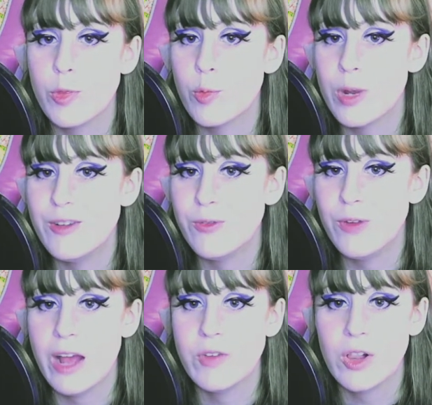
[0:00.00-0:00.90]
3 to
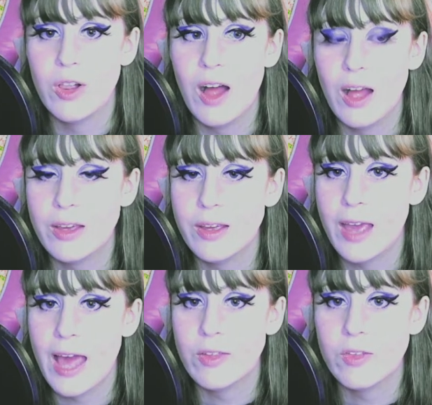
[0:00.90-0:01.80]
5 o'clock
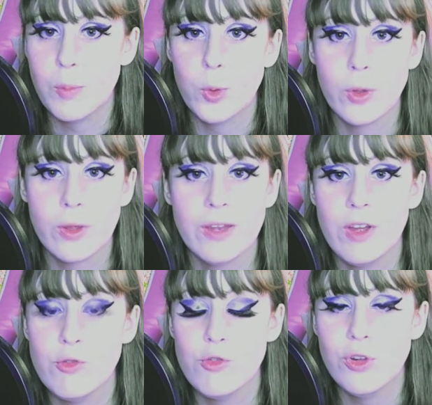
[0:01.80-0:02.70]
at typical
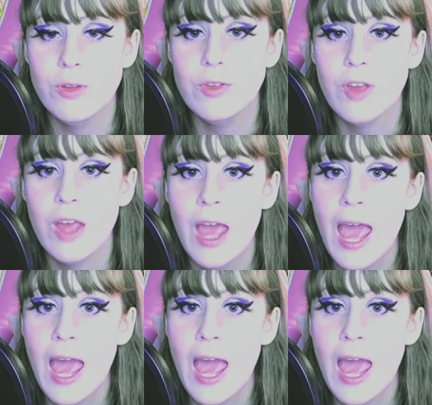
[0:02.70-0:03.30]
conventions,